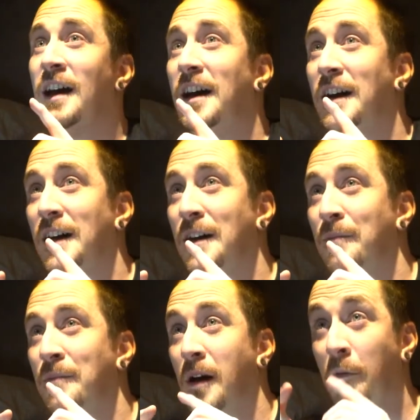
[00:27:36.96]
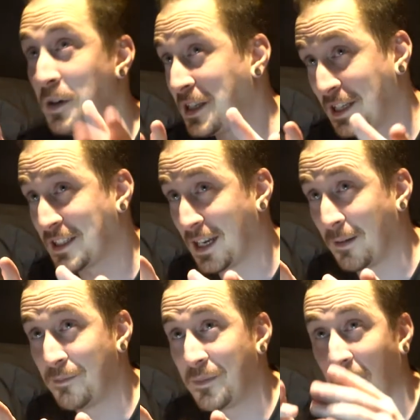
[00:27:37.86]
I've already done
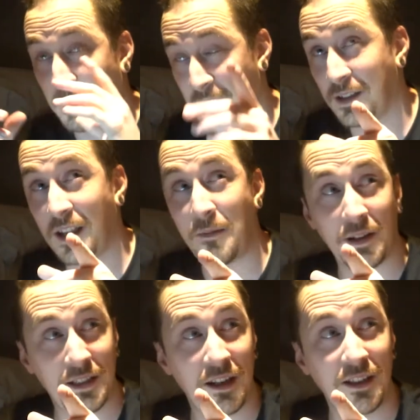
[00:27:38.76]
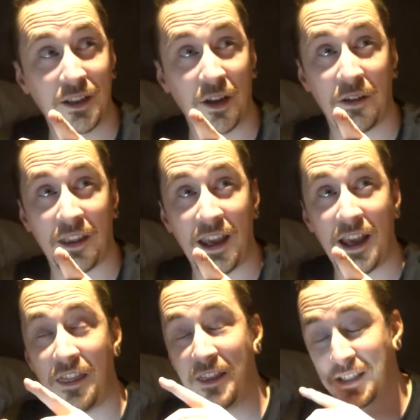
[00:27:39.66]
some. I'm excited to show you that,
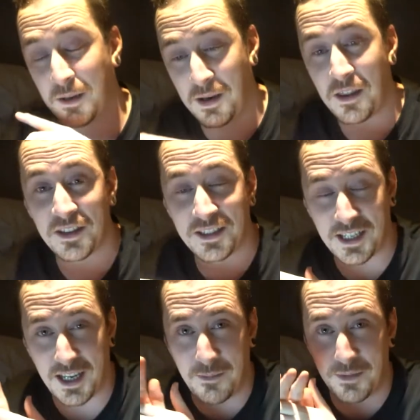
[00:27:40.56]
and there's going to be others to come.